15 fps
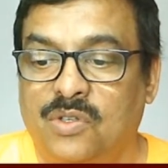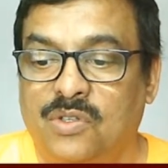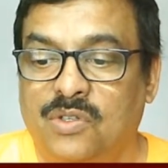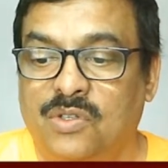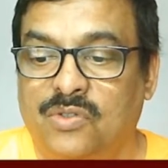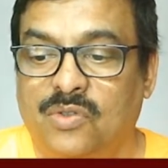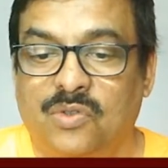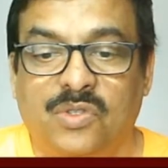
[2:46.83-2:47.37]

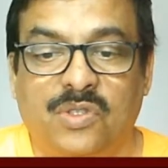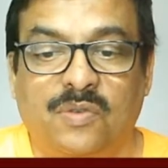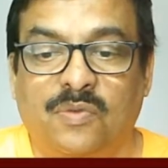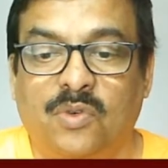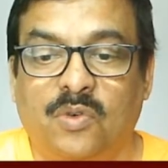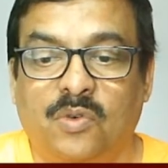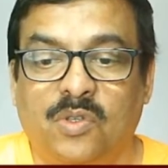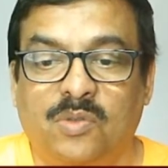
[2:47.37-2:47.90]
So g4
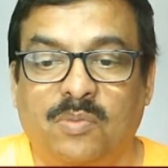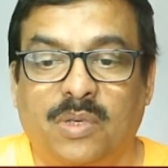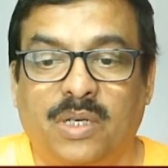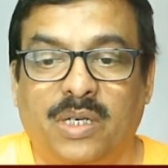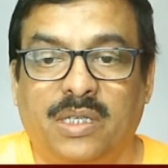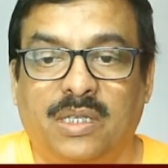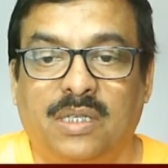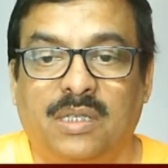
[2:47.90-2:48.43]
was played,
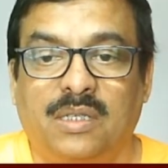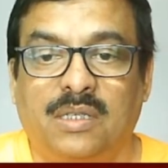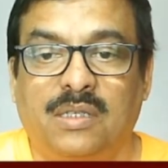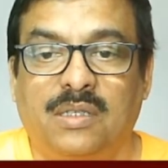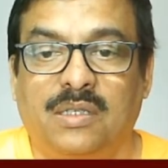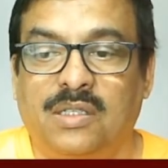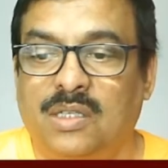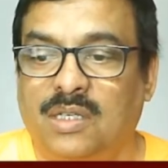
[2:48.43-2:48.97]

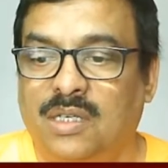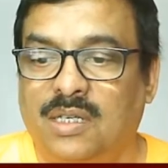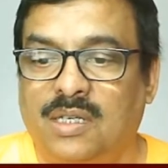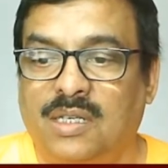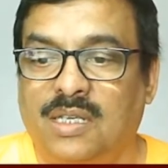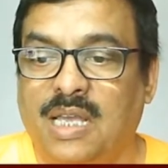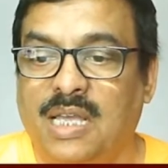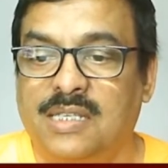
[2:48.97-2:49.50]

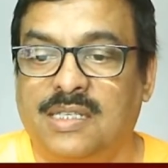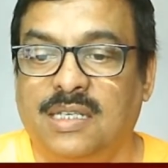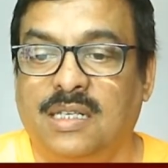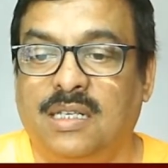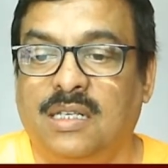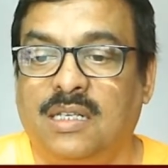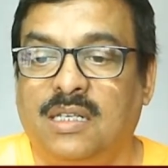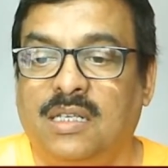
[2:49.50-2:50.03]
castle.
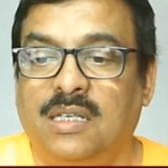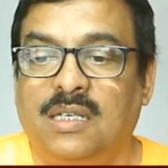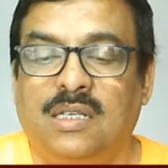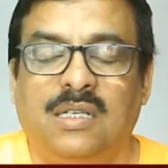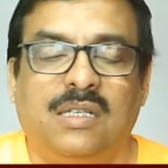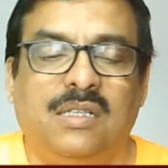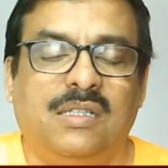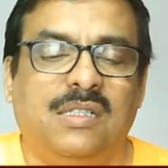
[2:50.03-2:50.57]

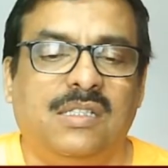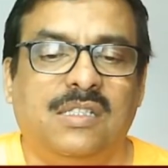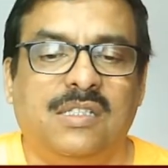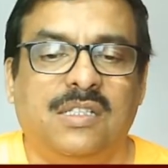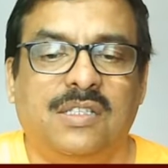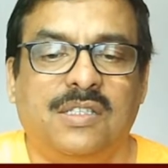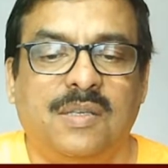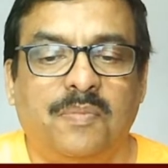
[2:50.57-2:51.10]
This is a
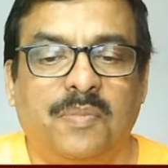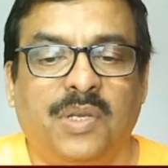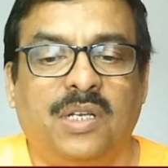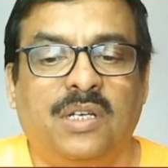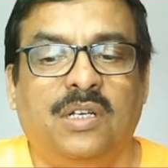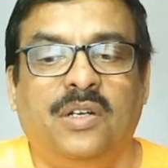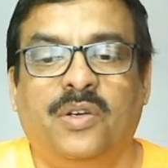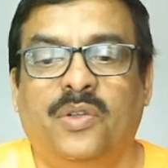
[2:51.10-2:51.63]
simple
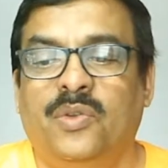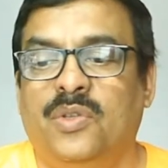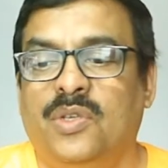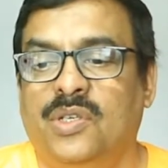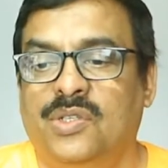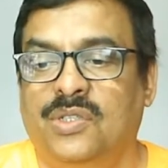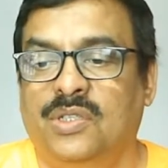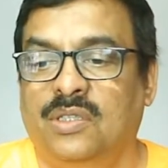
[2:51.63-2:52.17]

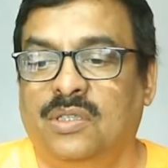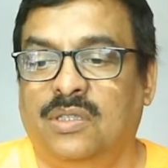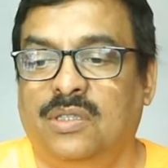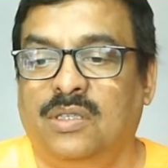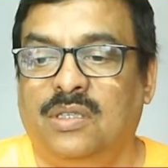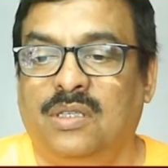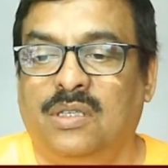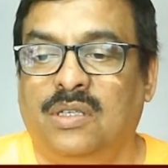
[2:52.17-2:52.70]
continuation
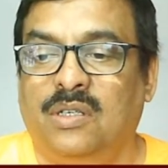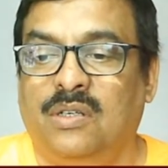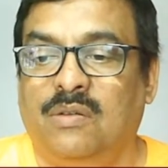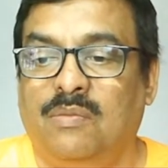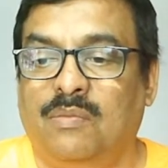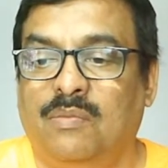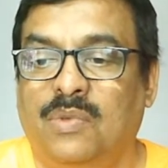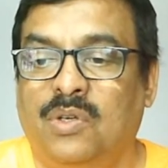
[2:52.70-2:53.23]

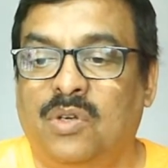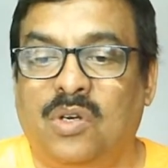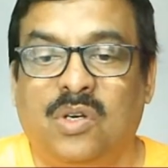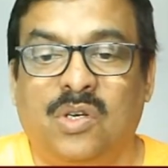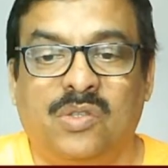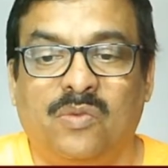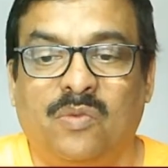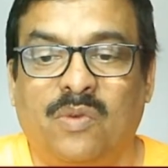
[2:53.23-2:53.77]

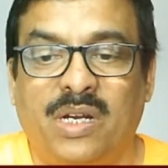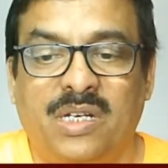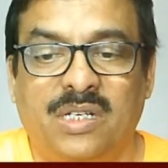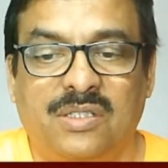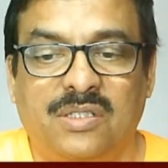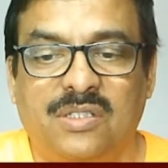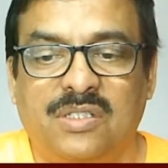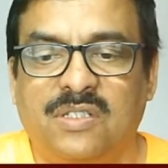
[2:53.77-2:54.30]
because white's
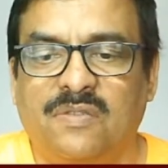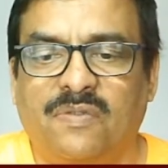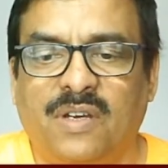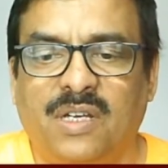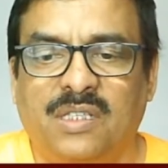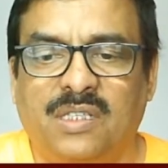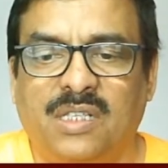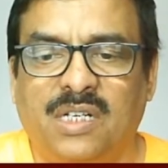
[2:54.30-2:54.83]

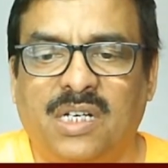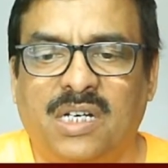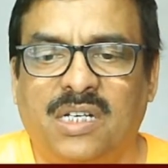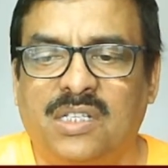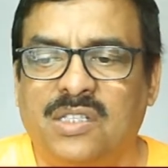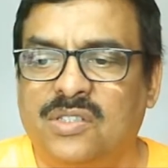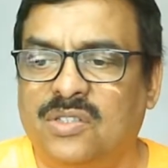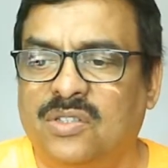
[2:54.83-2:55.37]
g5 threat
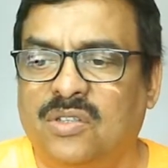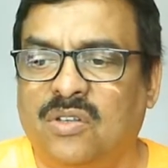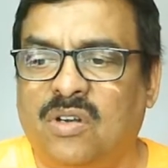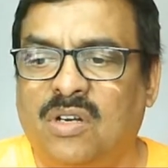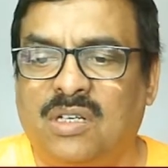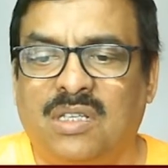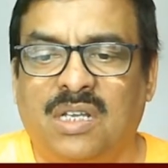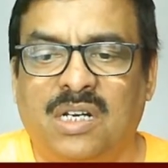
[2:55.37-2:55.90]
is
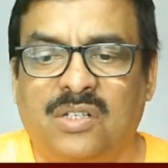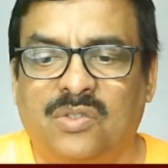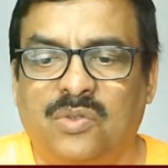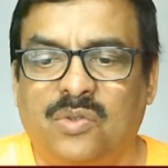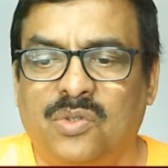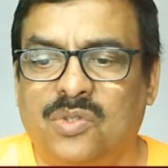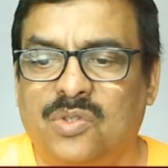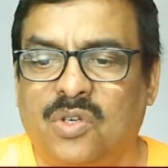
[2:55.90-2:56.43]
not that so
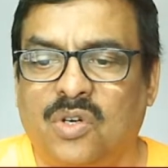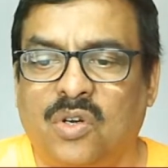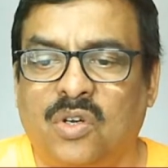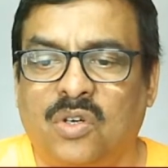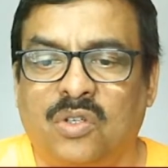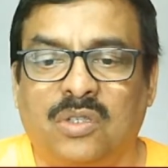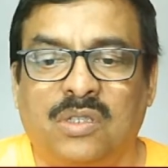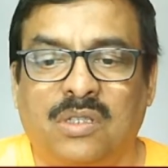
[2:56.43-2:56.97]
strong
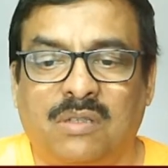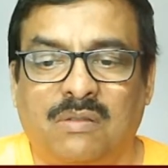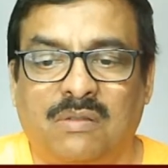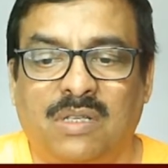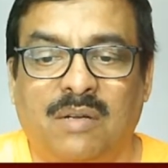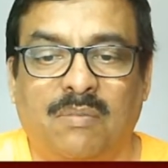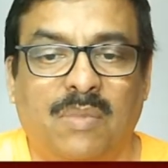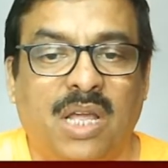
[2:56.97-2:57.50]

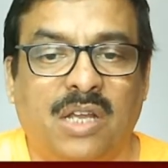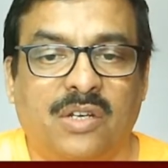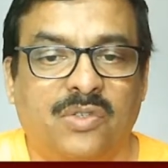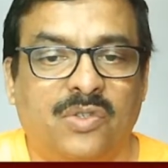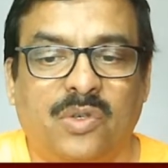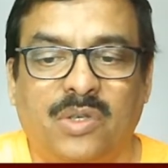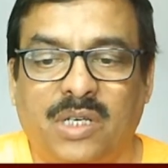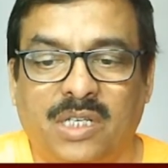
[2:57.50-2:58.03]
that black
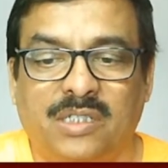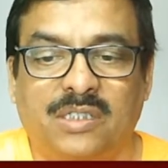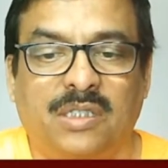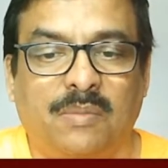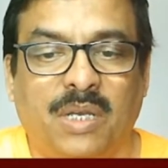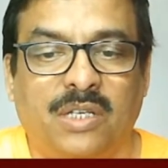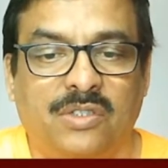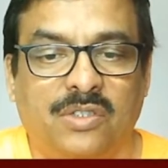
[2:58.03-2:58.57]
should take some
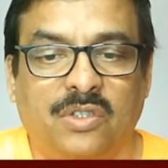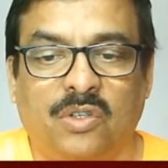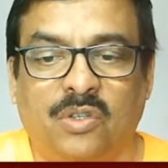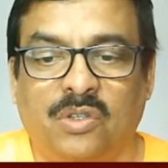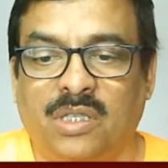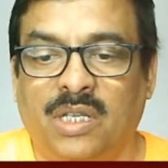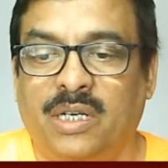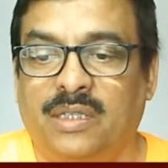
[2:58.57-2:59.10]
action on
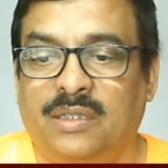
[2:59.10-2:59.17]
that.